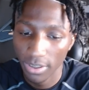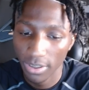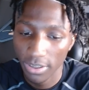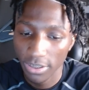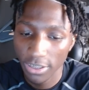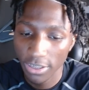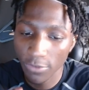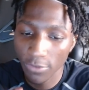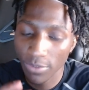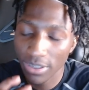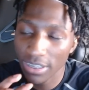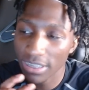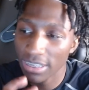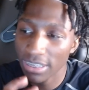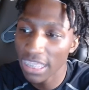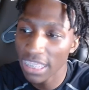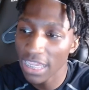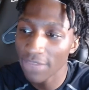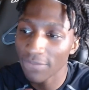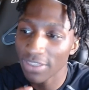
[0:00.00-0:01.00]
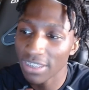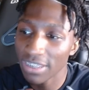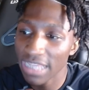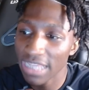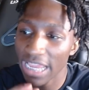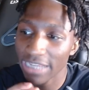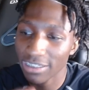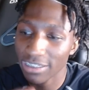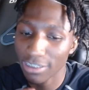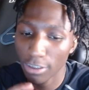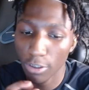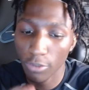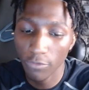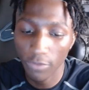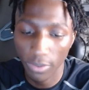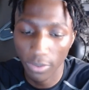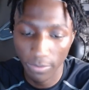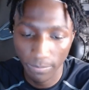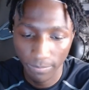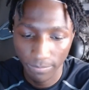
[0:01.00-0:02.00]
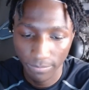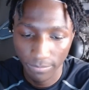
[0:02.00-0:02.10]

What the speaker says: She used to save the snacks in her room.